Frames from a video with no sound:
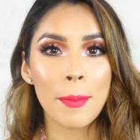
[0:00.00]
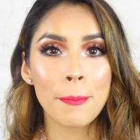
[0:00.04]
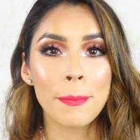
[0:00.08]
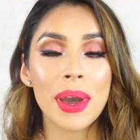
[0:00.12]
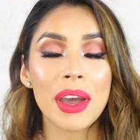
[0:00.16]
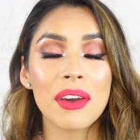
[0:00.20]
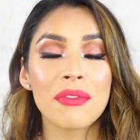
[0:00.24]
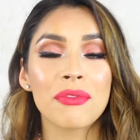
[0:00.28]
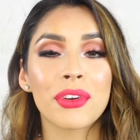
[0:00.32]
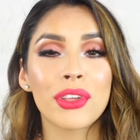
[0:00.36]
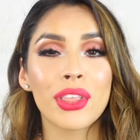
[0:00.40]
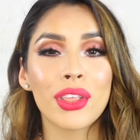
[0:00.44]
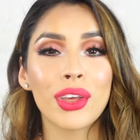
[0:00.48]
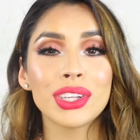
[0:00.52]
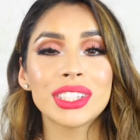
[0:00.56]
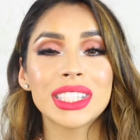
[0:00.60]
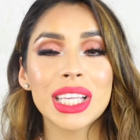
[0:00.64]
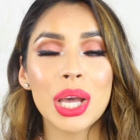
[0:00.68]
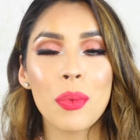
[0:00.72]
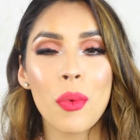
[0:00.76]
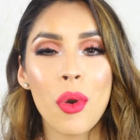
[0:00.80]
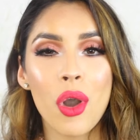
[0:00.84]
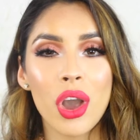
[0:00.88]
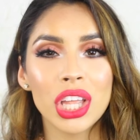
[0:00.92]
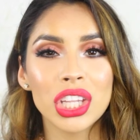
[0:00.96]
But for those
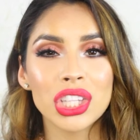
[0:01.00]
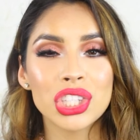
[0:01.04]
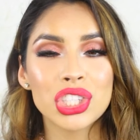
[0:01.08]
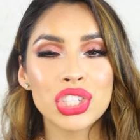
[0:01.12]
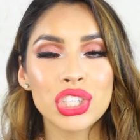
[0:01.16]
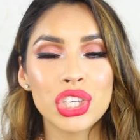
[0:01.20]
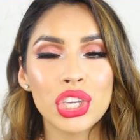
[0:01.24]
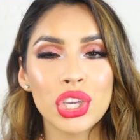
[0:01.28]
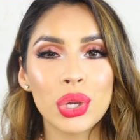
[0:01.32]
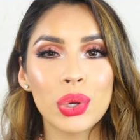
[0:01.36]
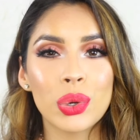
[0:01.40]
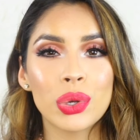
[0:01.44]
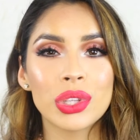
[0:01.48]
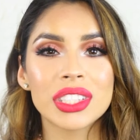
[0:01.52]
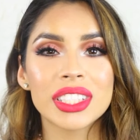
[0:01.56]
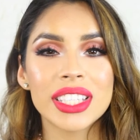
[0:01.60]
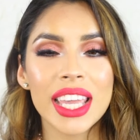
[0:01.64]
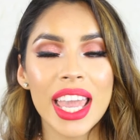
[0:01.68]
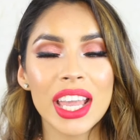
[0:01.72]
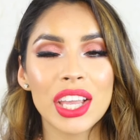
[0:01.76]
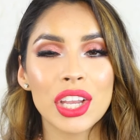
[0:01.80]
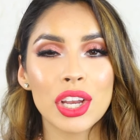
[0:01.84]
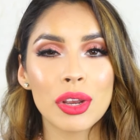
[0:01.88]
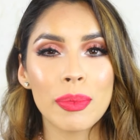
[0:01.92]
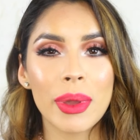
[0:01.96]
that want to
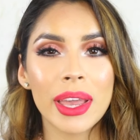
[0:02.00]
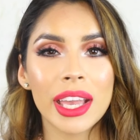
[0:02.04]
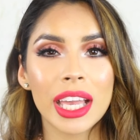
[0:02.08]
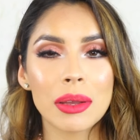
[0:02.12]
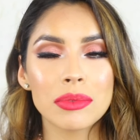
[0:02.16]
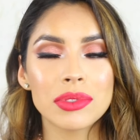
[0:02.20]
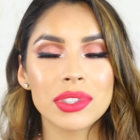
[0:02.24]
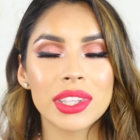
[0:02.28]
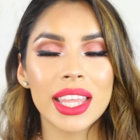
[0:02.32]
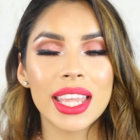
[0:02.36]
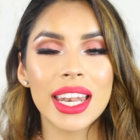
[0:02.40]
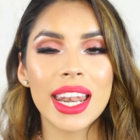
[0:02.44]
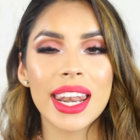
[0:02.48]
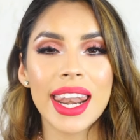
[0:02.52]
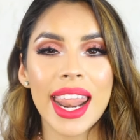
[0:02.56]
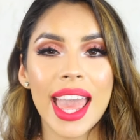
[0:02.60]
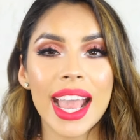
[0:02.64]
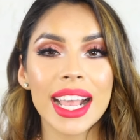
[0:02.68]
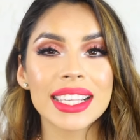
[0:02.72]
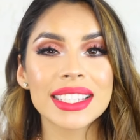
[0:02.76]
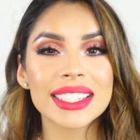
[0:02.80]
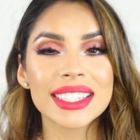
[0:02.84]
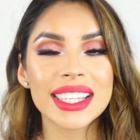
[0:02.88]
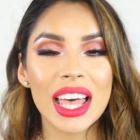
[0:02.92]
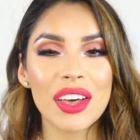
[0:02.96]
take your makeup to the
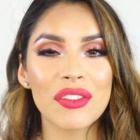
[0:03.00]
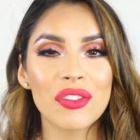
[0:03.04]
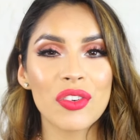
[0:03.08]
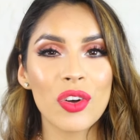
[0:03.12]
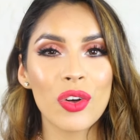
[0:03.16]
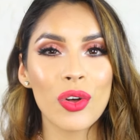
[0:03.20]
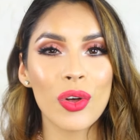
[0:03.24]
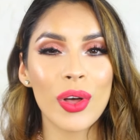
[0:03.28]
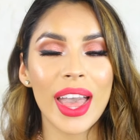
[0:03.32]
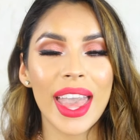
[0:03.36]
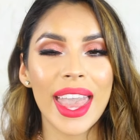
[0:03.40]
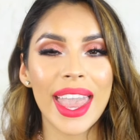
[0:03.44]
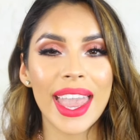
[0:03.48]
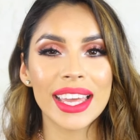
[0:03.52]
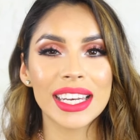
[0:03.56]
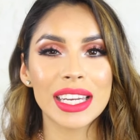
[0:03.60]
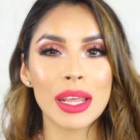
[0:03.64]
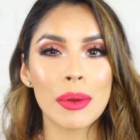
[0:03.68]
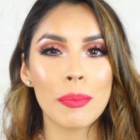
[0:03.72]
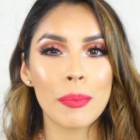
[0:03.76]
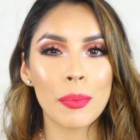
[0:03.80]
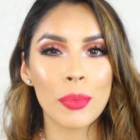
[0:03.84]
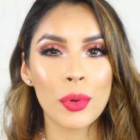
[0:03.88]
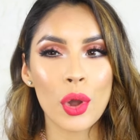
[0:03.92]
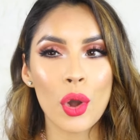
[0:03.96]
next level and
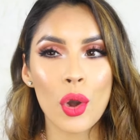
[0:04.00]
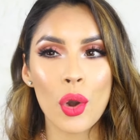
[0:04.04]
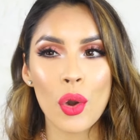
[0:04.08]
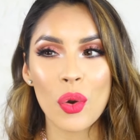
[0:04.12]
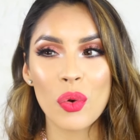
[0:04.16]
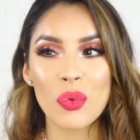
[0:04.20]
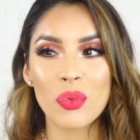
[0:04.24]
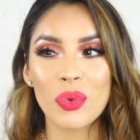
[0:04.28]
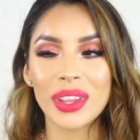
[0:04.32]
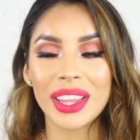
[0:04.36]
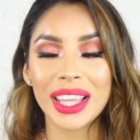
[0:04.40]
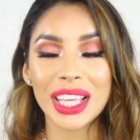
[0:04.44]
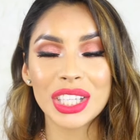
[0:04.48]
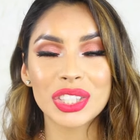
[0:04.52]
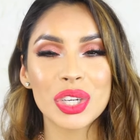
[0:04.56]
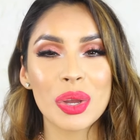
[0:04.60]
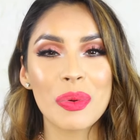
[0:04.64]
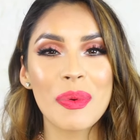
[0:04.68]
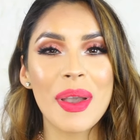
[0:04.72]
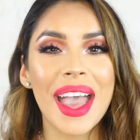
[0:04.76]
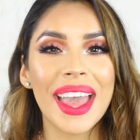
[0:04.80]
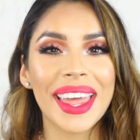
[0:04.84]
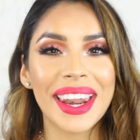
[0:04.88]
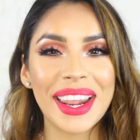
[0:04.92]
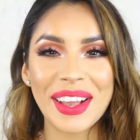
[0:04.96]
go really
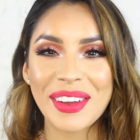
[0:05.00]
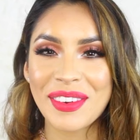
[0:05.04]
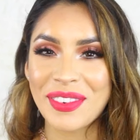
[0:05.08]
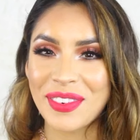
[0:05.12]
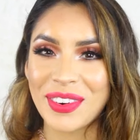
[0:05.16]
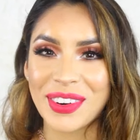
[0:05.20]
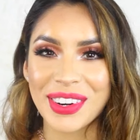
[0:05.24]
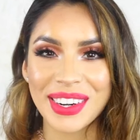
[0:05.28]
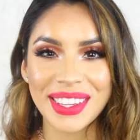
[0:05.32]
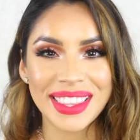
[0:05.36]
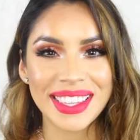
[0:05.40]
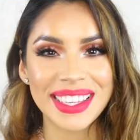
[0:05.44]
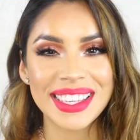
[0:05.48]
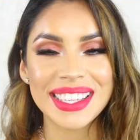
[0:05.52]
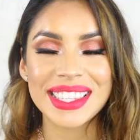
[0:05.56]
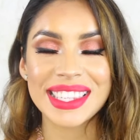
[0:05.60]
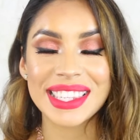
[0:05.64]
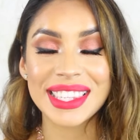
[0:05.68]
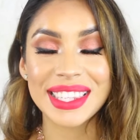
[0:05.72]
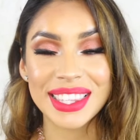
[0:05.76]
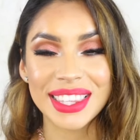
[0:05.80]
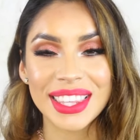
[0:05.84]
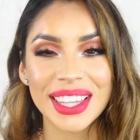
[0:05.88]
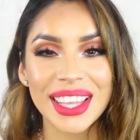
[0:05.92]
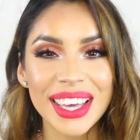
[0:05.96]
dramatic for this
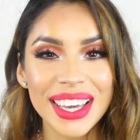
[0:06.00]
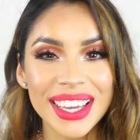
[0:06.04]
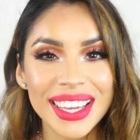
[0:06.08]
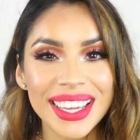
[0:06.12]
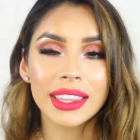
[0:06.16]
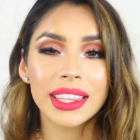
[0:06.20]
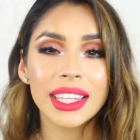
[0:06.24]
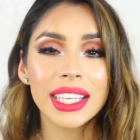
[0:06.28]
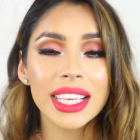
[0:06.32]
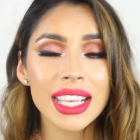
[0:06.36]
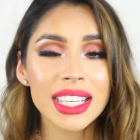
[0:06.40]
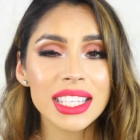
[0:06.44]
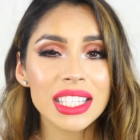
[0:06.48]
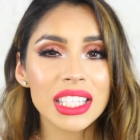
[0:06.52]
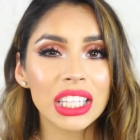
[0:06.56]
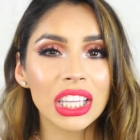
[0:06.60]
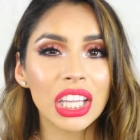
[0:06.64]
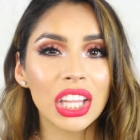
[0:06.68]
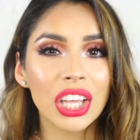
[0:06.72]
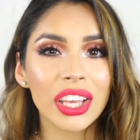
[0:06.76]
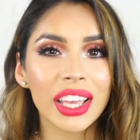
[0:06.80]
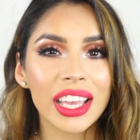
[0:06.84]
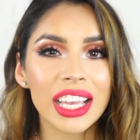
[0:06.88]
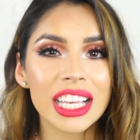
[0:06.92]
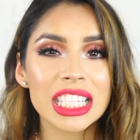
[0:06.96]

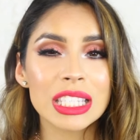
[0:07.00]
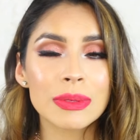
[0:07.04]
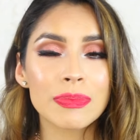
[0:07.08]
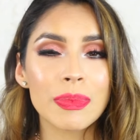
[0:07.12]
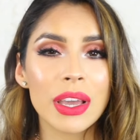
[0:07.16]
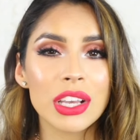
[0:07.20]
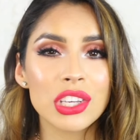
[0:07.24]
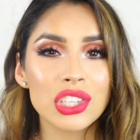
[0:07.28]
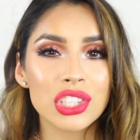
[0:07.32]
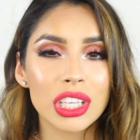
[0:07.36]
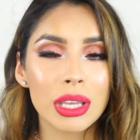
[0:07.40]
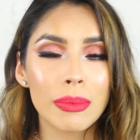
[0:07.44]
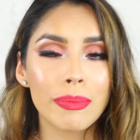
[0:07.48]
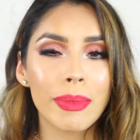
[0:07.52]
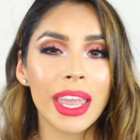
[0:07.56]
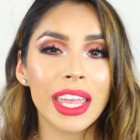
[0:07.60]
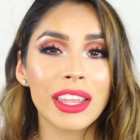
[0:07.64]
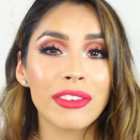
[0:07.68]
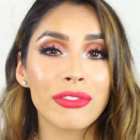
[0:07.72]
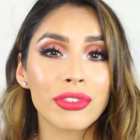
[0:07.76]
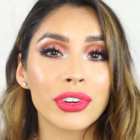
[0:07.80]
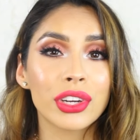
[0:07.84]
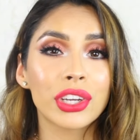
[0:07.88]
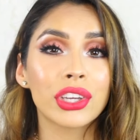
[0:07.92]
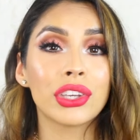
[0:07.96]
look is specially
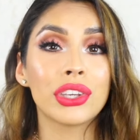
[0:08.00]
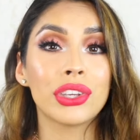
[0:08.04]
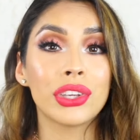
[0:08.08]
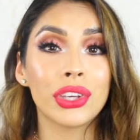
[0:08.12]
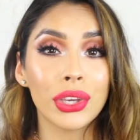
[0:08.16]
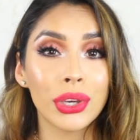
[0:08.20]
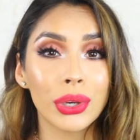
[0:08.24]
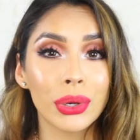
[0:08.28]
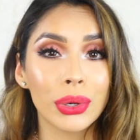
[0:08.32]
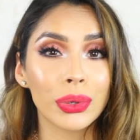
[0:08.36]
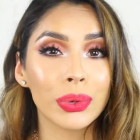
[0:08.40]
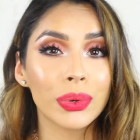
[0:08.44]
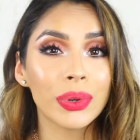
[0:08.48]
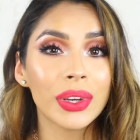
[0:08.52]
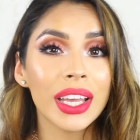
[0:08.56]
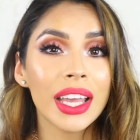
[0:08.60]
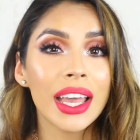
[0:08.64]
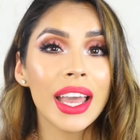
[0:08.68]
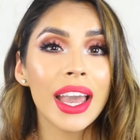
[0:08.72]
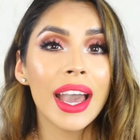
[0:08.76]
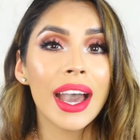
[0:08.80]
made for you.